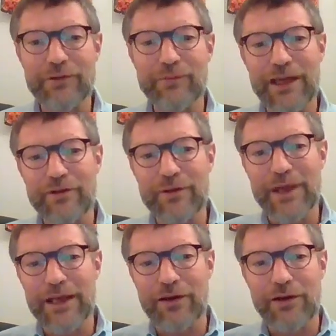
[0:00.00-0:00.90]
We
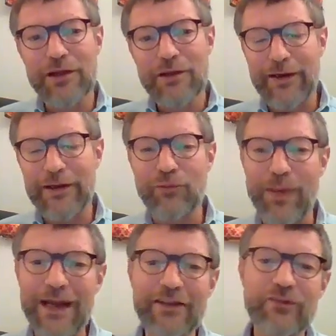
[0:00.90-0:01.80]
may find a
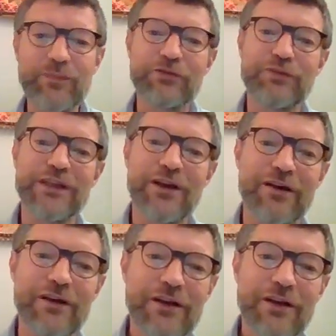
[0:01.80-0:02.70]
balance
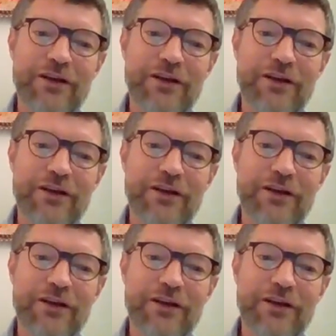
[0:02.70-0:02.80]
between